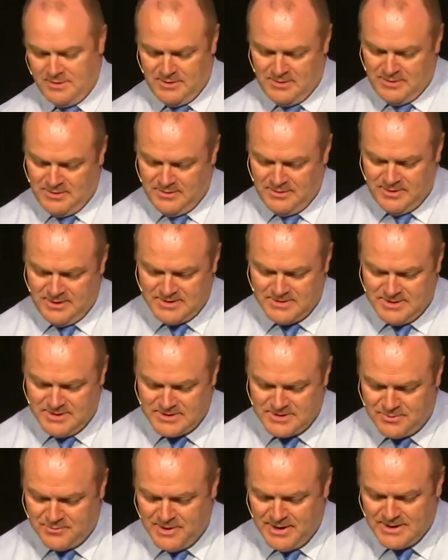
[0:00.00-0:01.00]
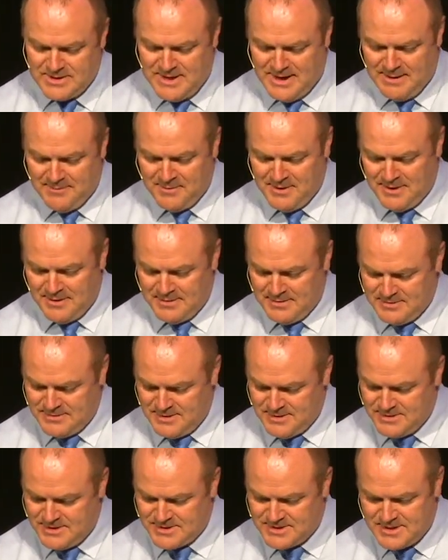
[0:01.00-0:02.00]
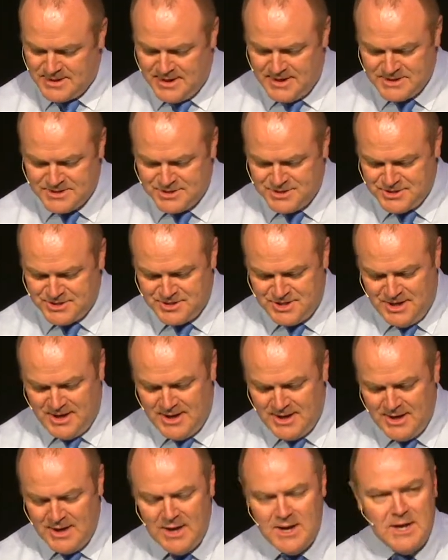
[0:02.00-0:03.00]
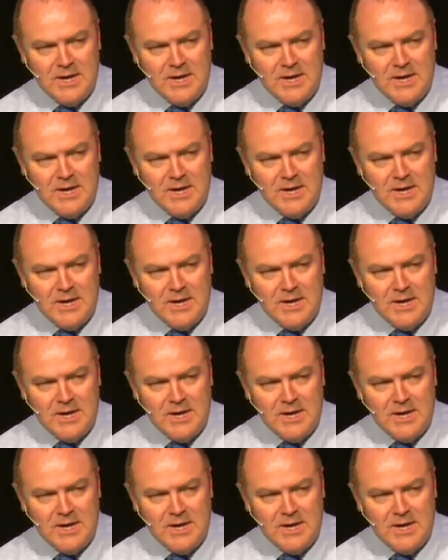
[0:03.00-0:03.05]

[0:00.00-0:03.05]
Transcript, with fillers: are, it's the right time to, to discuss just yet.